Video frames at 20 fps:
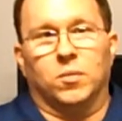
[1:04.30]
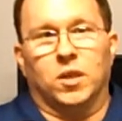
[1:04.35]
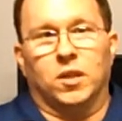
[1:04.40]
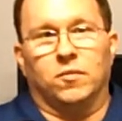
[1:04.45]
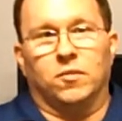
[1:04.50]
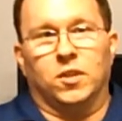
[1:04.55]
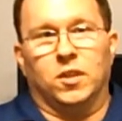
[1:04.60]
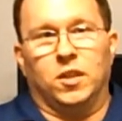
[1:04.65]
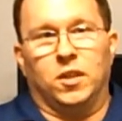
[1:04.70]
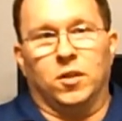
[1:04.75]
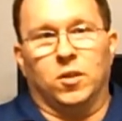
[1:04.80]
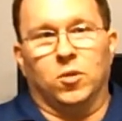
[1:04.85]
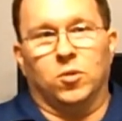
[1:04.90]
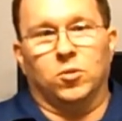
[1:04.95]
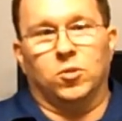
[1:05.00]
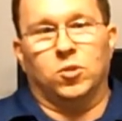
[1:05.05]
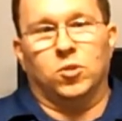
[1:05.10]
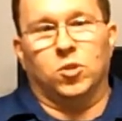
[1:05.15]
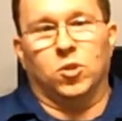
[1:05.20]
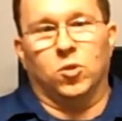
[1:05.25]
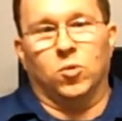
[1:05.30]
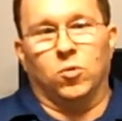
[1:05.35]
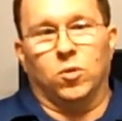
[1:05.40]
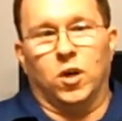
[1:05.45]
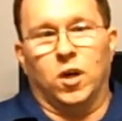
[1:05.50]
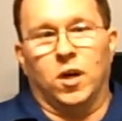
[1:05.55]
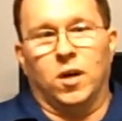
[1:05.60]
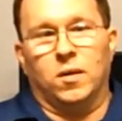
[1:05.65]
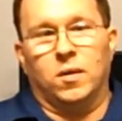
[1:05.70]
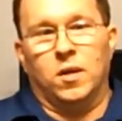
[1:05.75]
in my videos. So,
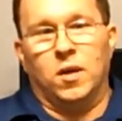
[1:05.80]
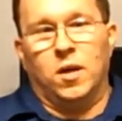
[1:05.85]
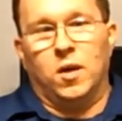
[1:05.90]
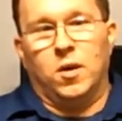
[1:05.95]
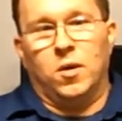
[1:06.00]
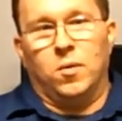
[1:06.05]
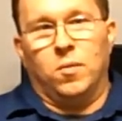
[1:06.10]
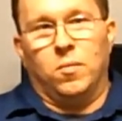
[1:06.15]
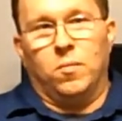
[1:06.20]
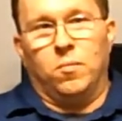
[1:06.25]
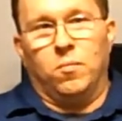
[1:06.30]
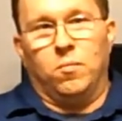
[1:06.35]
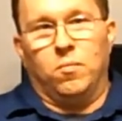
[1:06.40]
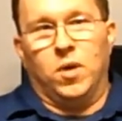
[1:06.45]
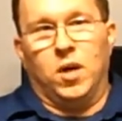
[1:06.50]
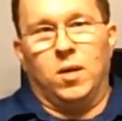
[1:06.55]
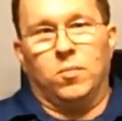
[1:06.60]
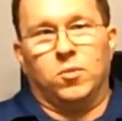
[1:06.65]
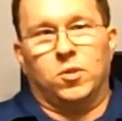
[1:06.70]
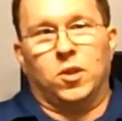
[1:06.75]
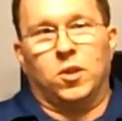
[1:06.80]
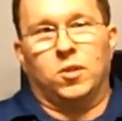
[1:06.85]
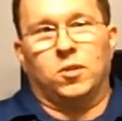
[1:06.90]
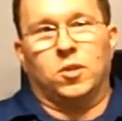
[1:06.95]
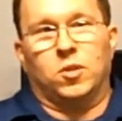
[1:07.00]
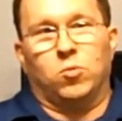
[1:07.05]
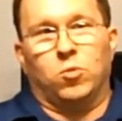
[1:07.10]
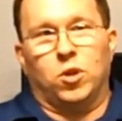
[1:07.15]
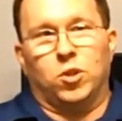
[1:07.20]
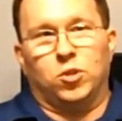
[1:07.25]
Mom's got
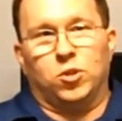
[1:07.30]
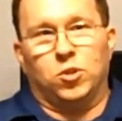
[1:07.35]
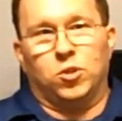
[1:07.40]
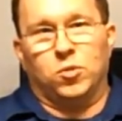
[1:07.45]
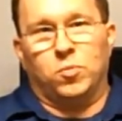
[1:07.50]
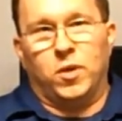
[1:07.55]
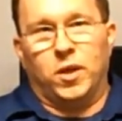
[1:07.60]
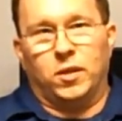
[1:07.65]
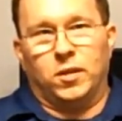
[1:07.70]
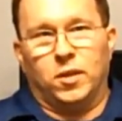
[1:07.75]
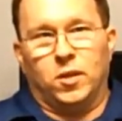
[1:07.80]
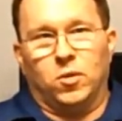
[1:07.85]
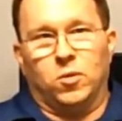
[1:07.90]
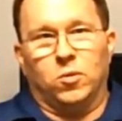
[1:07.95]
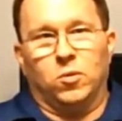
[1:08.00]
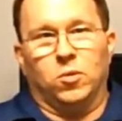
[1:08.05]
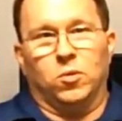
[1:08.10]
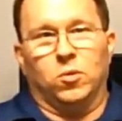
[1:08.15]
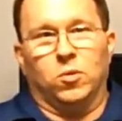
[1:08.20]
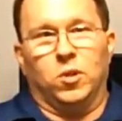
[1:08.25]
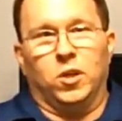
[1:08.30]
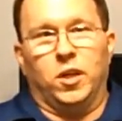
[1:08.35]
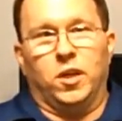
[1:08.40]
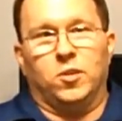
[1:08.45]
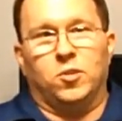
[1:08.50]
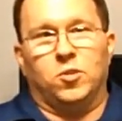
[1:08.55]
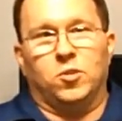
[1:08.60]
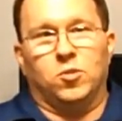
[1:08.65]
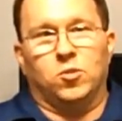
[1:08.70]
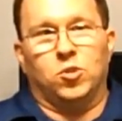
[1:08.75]
the questions back there on a little
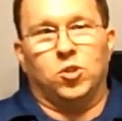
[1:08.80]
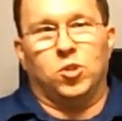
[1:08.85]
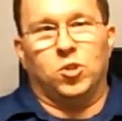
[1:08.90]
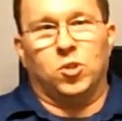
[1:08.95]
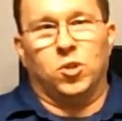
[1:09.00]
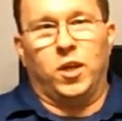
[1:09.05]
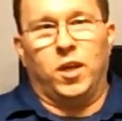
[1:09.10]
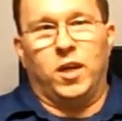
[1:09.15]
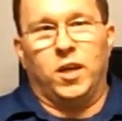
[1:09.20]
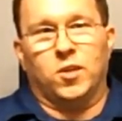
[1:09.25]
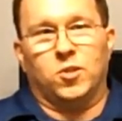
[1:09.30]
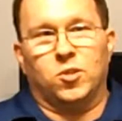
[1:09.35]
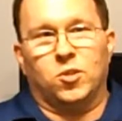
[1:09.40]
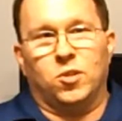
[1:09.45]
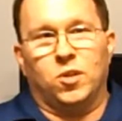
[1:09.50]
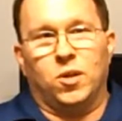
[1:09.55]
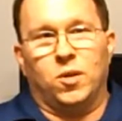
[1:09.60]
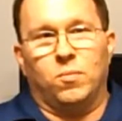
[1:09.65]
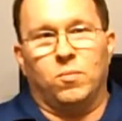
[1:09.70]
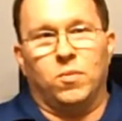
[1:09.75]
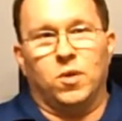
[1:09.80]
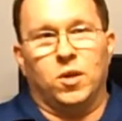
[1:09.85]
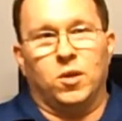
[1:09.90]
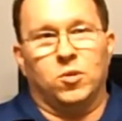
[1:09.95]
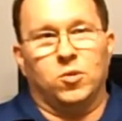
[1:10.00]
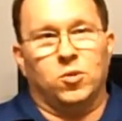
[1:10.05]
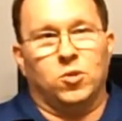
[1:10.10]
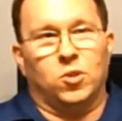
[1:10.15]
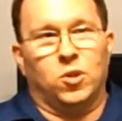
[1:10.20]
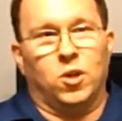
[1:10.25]
list, and she's going to ask them
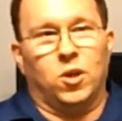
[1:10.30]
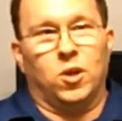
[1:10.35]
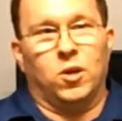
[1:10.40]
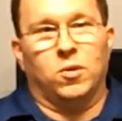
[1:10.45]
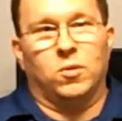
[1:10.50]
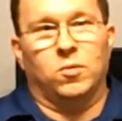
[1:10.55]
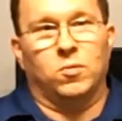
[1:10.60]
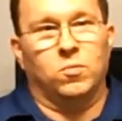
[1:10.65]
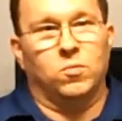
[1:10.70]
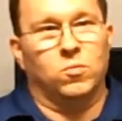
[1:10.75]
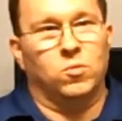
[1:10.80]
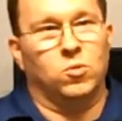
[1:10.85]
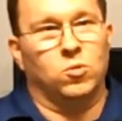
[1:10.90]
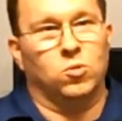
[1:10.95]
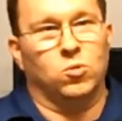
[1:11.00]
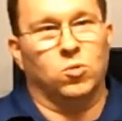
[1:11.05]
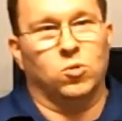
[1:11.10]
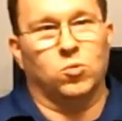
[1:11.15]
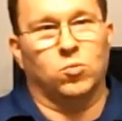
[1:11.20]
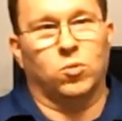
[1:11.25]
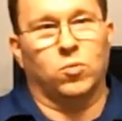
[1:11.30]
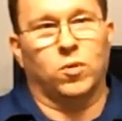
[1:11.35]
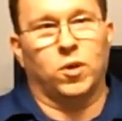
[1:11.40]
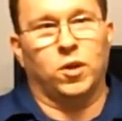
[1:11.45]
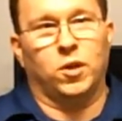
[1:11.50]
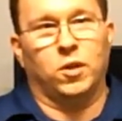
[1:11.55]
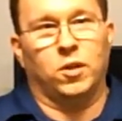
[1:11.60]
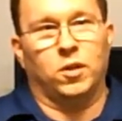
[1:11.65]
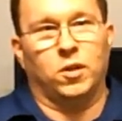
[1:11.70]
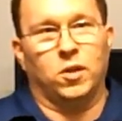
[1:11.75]
as soon as we're
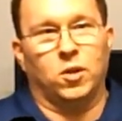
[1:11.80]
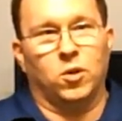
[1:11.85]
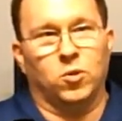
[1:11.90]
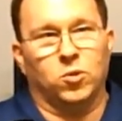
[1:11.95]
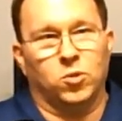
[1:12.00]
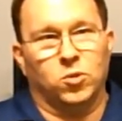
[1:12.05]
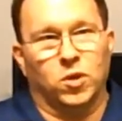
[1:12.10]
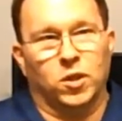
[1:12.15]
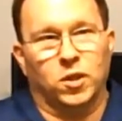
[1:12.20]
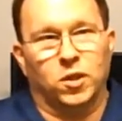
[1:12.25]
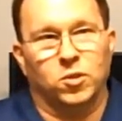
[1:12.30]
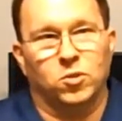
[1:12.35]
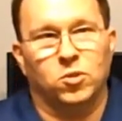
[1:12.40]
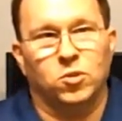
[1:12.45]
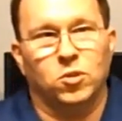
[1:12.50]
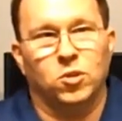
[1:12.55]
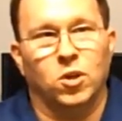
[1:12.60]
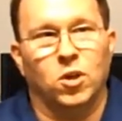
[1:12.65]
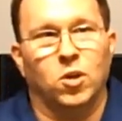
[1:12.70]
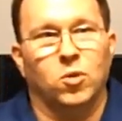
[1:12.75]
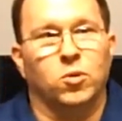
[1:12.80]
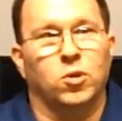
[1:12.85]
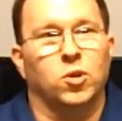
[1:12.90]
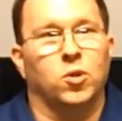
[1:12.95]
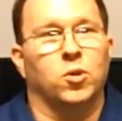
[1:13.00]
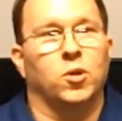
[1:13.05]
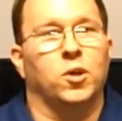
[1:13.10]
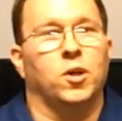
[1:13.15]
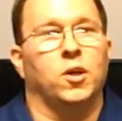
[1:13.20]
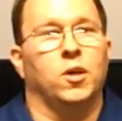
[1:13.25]
ready to go. So I guess we
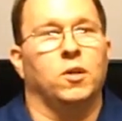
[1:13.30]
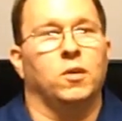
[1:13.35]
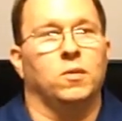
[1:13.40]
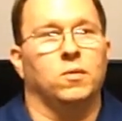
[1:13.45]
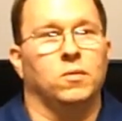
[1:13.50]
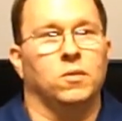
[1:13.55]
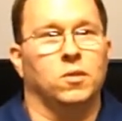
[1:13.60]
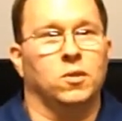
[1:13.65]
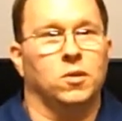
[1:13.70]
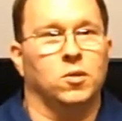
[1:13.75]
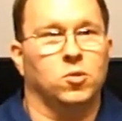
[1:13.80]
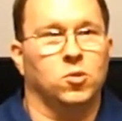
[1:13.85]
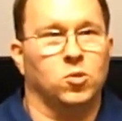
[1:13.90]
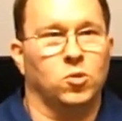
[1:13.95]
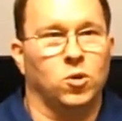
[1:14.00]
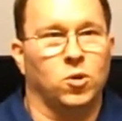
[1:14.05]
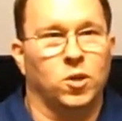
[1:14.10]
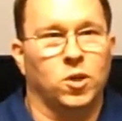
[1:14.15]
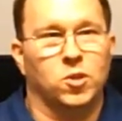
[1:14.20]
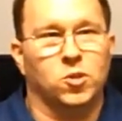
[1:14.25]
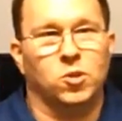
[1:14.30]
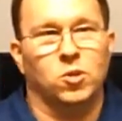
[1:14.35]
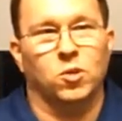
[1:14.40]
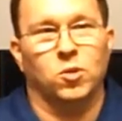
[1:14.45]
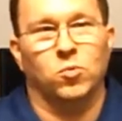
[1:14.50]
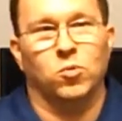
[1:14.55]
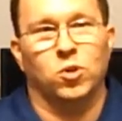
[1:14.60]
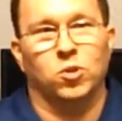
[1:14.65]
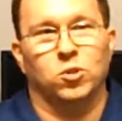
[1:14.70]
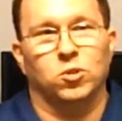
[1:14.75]
go ahead and start asking the
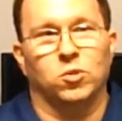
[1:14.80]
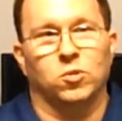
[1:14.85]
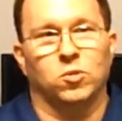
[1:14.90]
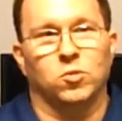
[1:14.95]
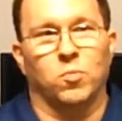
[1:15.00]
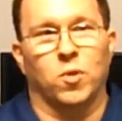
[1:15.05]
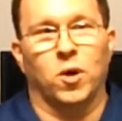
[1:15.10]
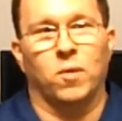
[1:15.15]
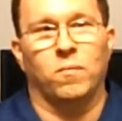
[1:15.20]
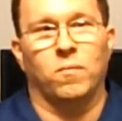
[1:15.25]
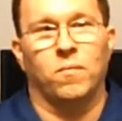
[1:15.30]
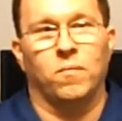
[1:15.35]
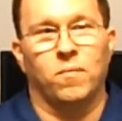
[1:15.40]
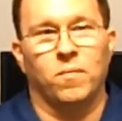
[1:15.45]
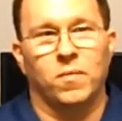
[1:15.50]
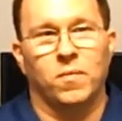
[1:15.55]
questions, Mom.